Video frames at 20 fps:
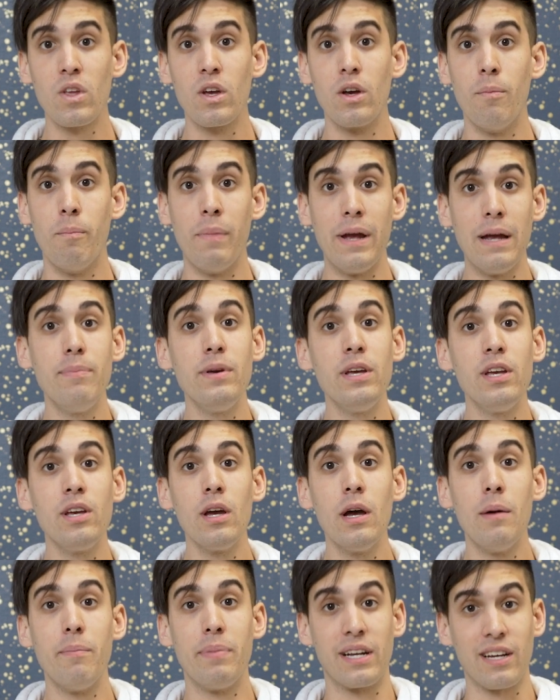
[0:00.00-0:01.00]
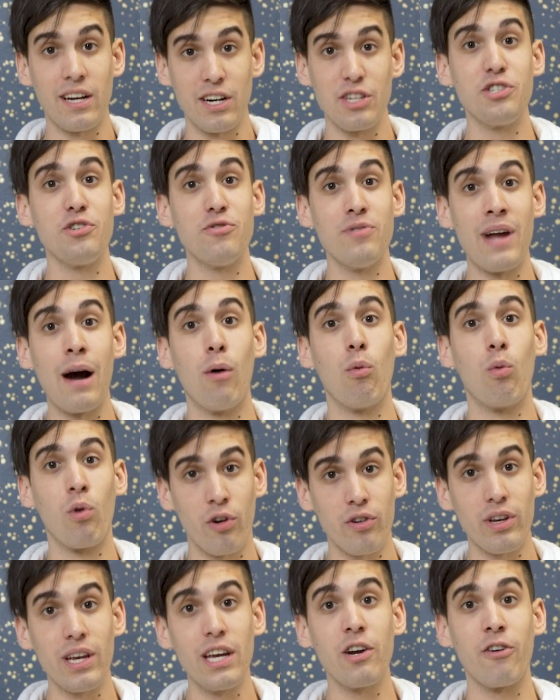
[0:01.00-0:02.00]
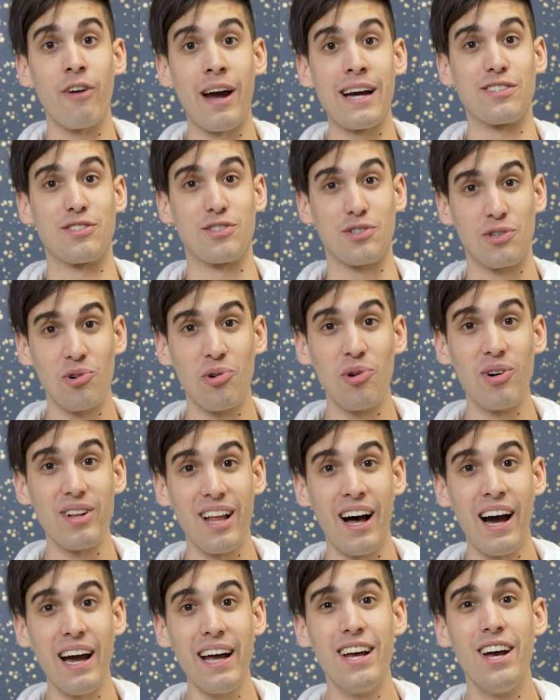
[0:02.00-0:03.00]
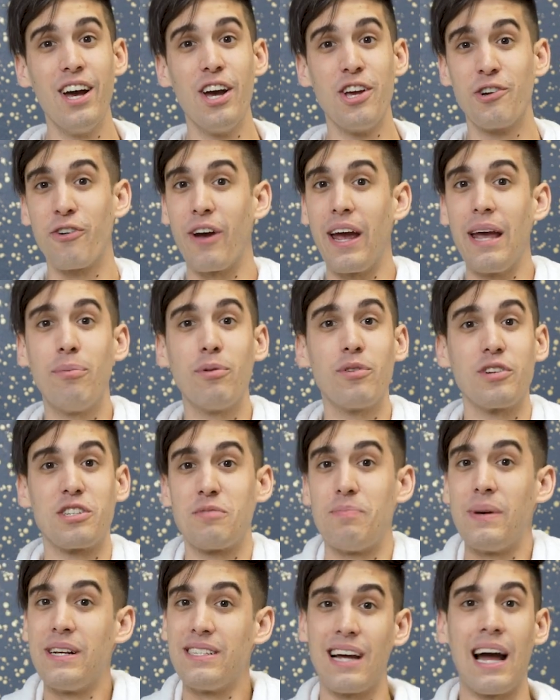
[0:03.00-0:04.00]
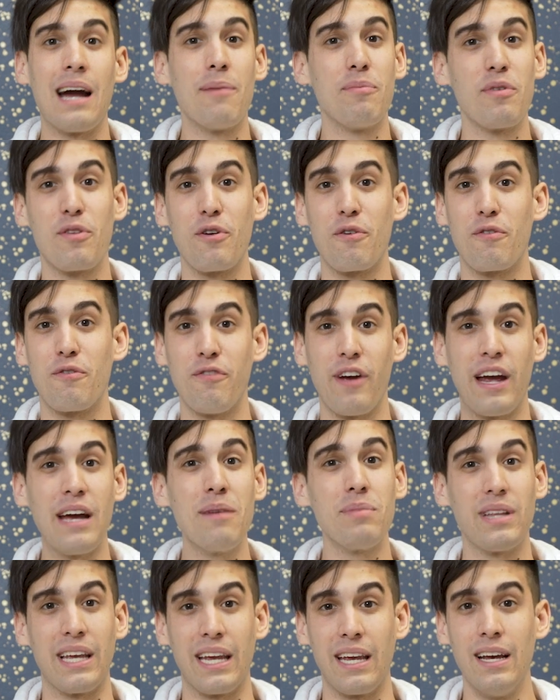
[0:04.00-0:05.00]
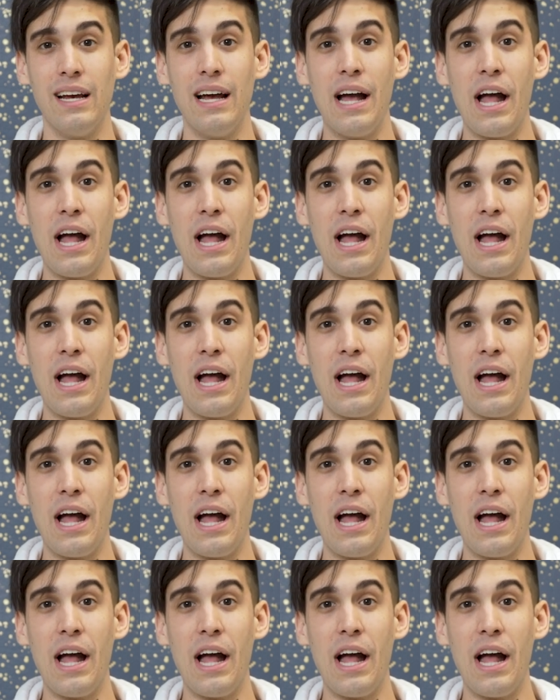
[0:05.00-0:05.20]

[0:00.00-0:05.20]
maybe because you're not working or at school a lot, you're able to spend time with your family.